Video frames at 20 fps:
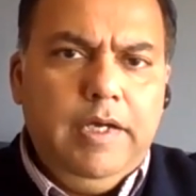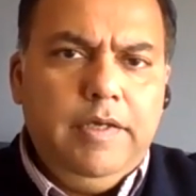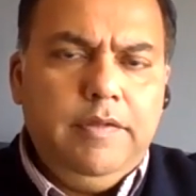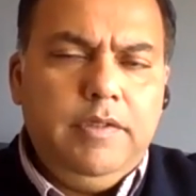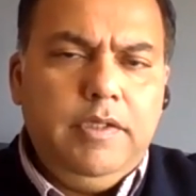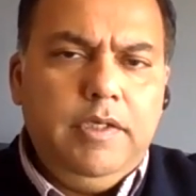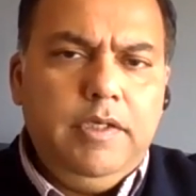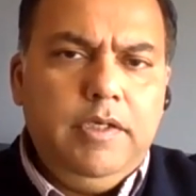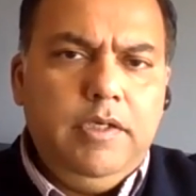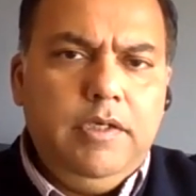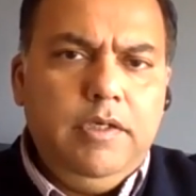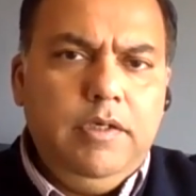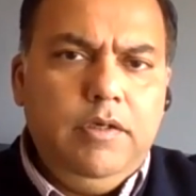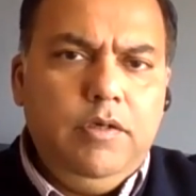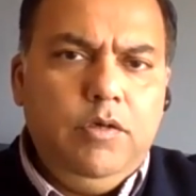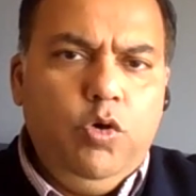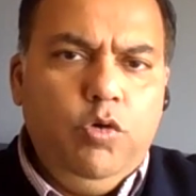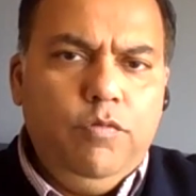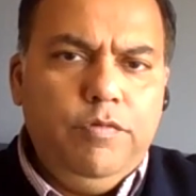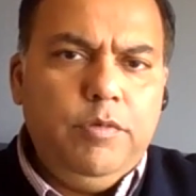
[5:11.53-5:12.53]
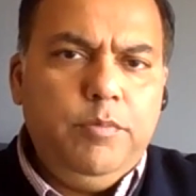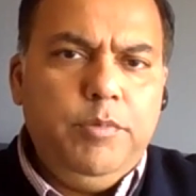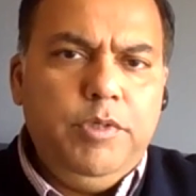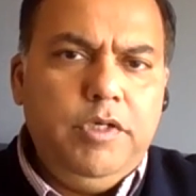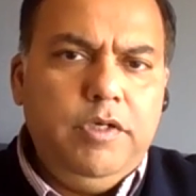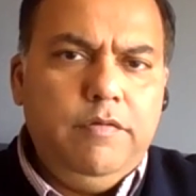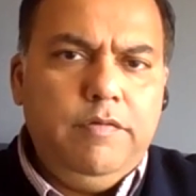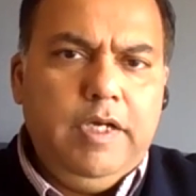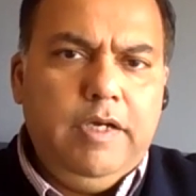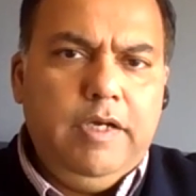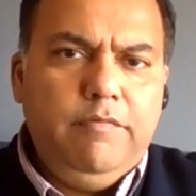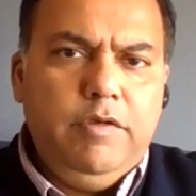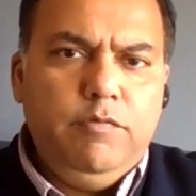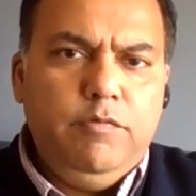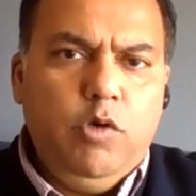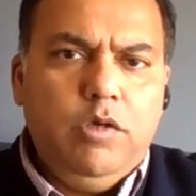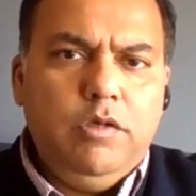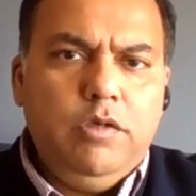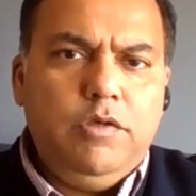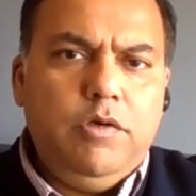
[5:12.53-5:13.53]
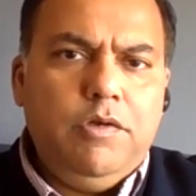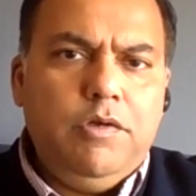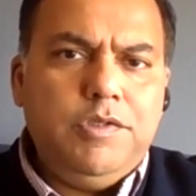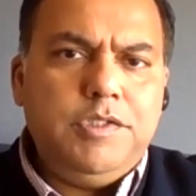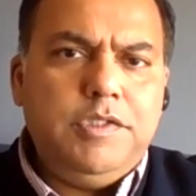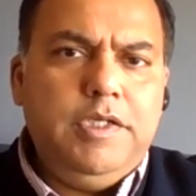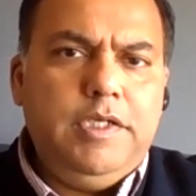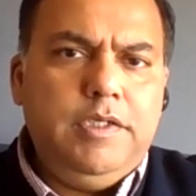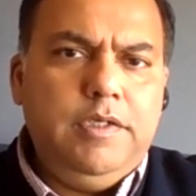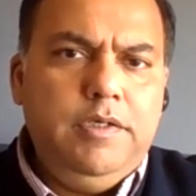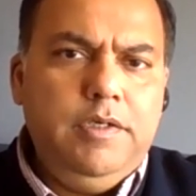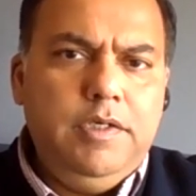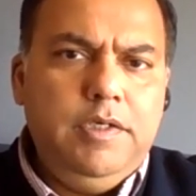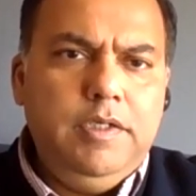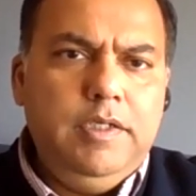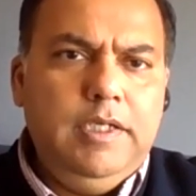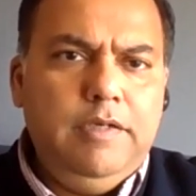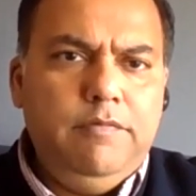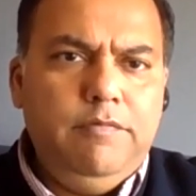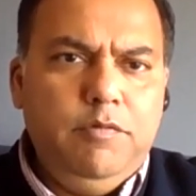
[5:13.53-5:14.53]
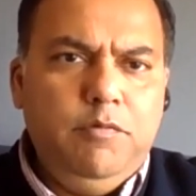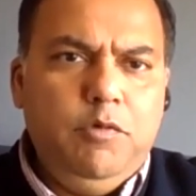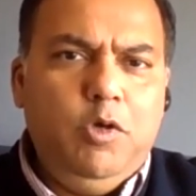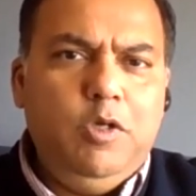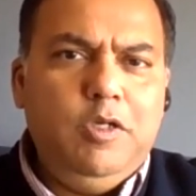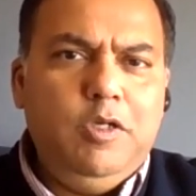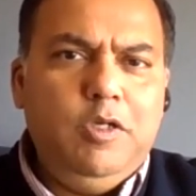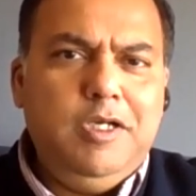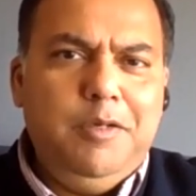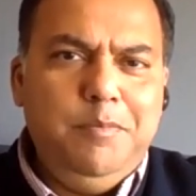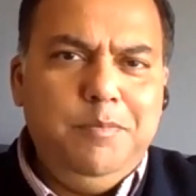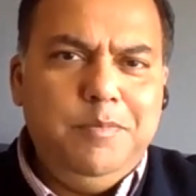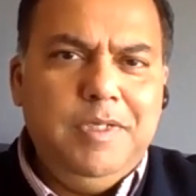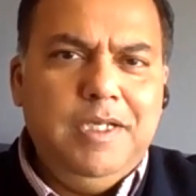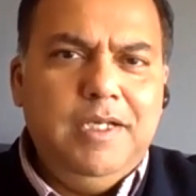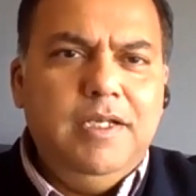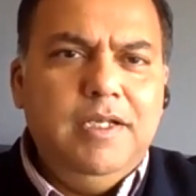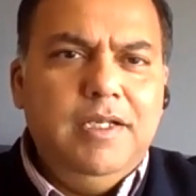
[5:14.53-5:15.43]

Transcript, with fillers: I think uh, over a period of time, we've all crossed that hurdle and we've all come